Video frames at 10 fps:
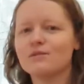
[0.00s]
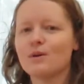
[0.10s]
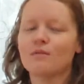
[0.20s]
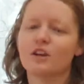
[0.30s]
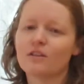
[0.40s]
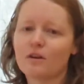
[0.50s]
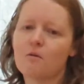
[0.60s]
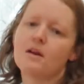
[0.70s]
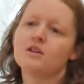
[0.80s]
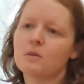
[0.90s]
if you have another
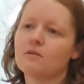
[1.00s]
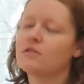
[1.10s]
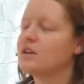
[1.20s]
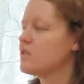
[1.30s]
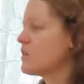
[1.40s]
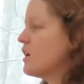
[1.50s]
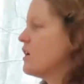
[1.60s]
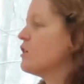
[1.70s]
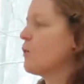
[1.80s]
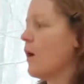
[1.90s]
arrangement of this,
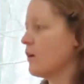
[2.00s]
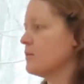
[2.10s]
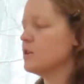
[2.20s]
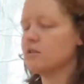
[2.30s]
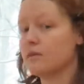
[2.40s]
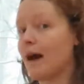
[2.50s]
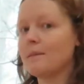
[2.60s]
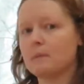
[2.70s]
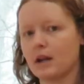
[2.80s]
you're welcome to do that.